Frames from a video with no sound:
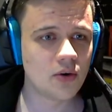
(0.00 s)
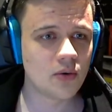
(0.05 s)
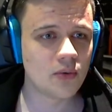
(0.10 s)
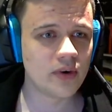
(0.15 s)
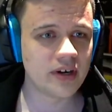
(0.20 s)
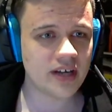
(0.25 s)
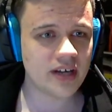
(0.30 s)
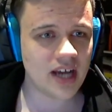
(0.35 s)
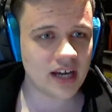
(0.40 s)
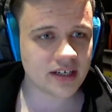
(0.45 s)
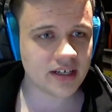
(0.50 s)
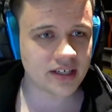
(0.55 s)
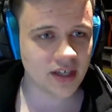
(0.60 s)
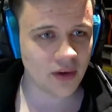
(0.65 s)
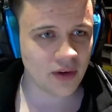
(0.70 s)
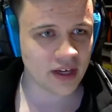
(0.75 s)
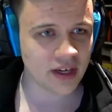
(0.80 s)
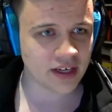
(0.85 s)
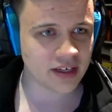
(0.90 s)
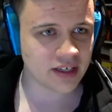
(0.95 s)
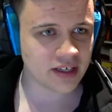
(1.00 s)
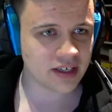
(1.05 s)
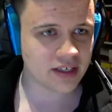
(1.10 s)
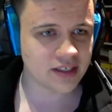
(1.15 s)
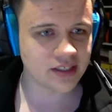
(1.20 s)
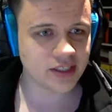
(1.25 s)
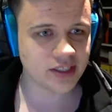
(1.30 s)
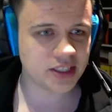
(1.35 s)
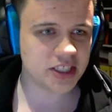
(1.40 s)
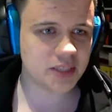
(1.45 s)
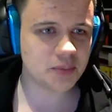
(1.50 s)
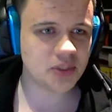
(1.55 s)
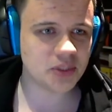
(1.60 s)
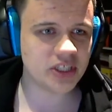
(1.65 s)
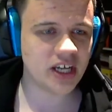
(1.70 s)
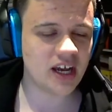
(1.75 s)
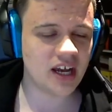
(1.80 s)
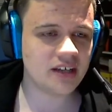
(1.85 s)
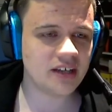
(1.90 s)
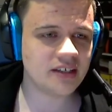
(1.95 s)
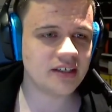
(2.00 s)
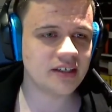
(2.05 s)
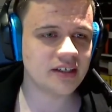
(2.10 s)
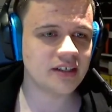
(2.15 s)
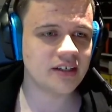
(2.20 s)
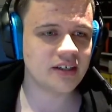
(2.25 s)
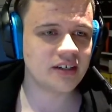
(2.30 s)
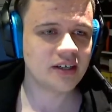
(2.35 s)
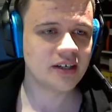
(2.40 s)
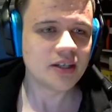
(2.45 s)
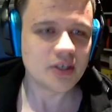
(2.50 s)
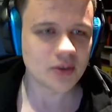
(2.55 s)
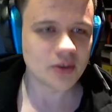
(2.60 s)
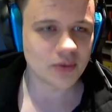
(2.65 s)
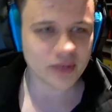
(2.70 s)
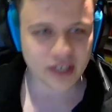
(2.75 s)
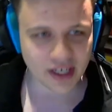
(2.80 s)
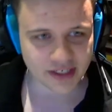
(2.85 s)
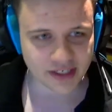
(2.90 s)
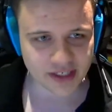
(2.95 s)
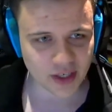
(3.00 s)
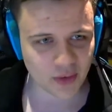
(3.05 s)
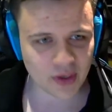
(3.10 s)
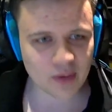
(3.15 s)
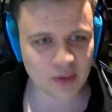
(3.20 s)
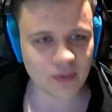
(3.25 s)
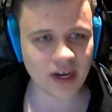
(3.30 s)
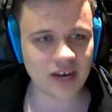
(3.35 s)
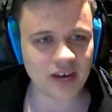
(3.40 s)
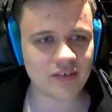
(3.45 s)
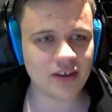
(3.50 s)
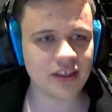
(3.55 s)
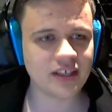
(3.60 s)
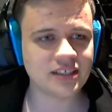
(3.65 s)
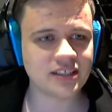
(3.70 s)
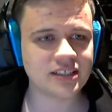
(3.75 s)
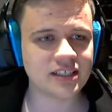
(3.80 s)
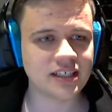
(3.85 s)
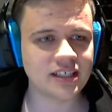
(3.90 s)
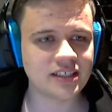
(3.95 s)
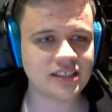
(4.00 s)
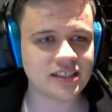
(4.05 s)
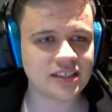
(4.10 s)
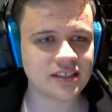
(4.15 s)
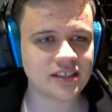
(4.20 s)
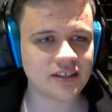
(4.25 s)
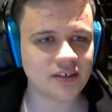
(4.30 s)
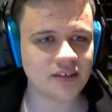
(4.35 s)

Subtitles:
We're not going Sheep Shot. We're not going whatever this is.